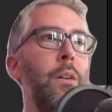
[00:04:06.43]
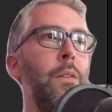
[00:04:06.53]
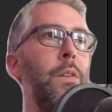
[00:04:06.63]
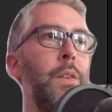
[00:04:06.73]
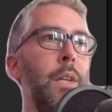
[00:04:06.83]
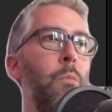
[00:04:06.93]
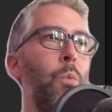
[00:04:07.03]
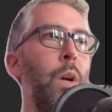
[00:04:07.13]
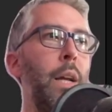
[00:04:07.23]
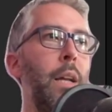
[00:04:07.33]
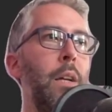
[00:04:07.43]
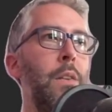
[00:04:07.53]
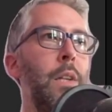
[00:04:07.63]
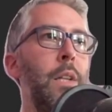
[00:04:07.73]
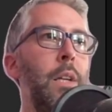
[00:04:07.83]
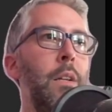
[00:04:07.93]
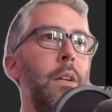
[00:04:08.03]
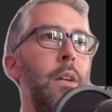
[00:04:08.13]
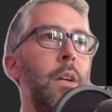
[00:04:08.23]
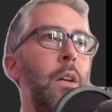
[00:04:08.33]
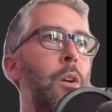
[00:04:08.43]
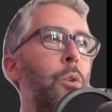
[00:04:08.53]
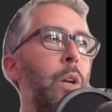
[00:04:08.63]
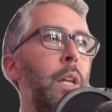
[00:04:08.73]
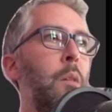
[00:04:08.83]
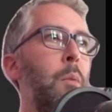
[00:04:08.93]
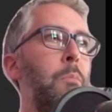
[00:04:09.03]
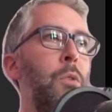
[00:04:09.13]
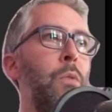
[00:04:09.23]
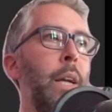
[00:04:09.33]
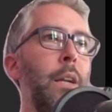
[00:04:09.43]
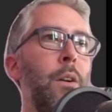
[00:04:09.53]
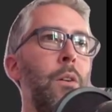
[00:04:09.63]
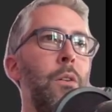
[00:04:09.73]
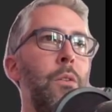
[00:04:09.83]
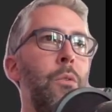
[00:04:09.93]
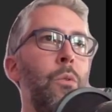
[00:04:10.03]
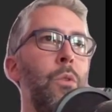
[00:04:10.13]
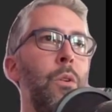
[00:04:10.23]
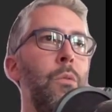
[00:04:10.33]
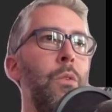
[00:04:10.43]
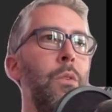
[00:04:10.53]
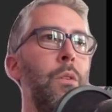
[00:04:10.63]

the same way as they did hooking them up to regular Noodle nodes.